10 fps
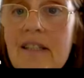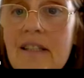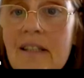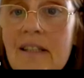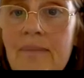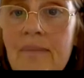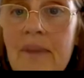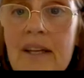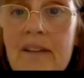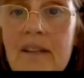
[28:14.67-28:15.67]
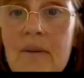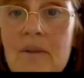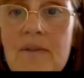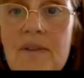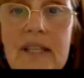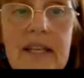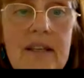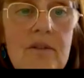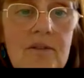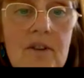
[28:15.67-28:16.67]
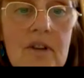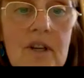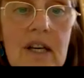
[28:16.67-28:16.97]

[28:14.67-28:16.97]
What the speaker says: and it was very helpful.